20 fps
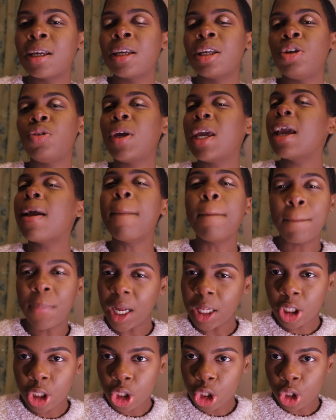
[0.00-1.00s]
You can't
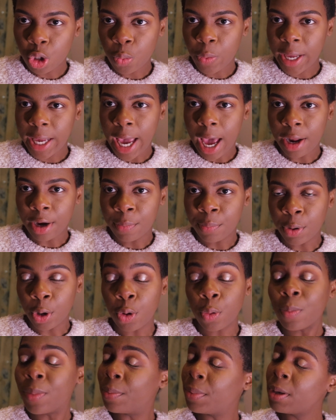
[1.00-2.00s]
budget your way out of
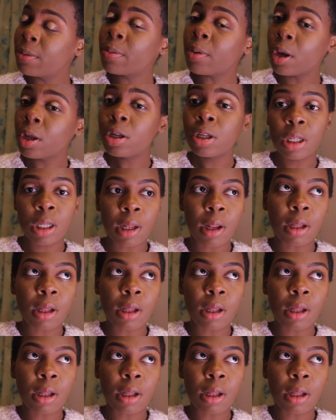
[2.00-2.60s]
broke, but people